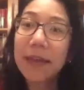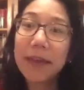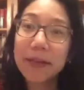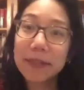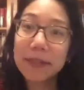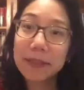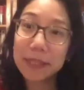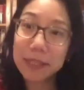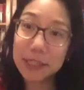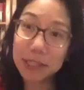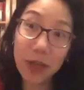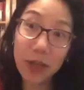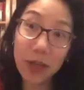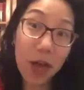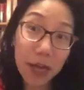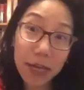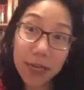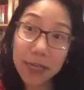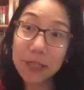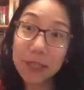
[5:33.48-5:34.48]
This
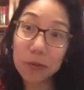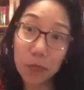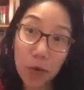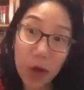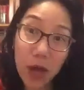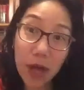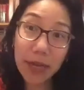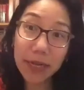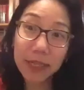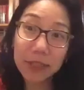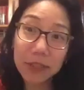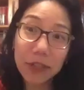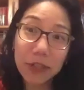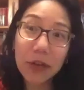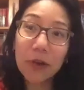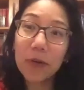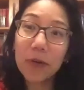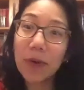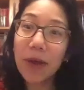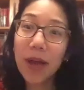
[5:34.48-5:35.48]
law is why.
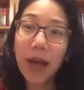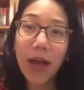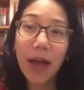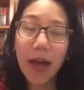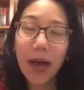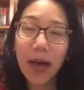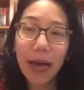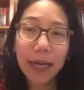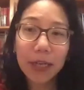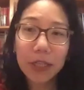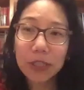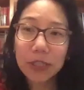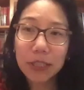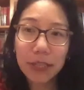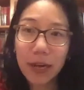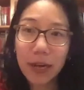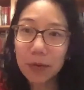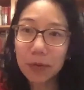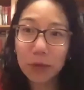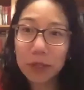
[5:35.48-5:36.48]
So I just
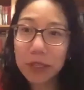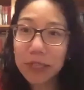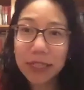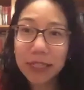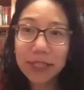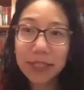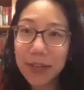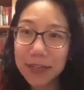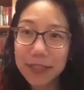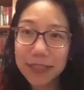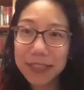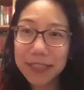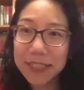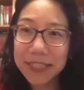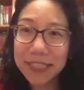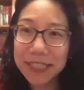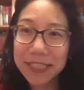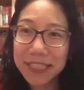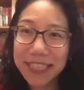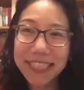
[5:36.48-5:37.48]
got really sucked
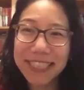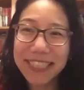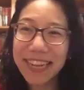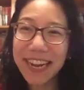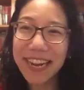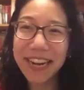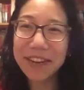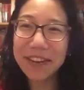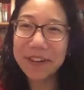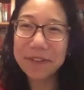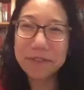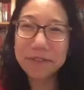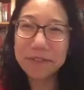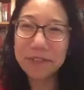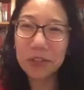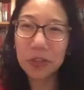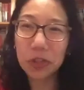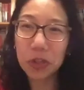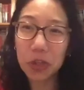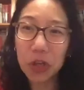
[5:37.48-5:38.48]
into this kind
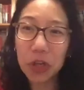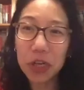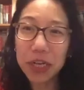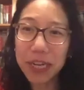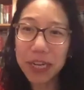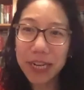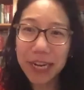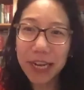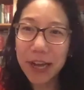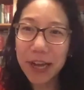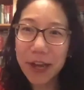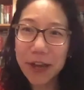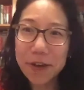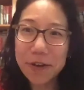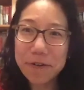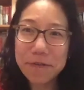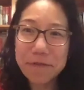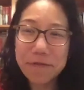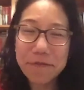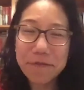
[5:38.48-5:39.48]
of journey
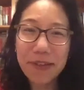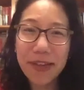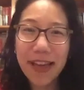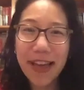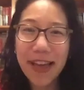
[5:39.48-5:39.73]
of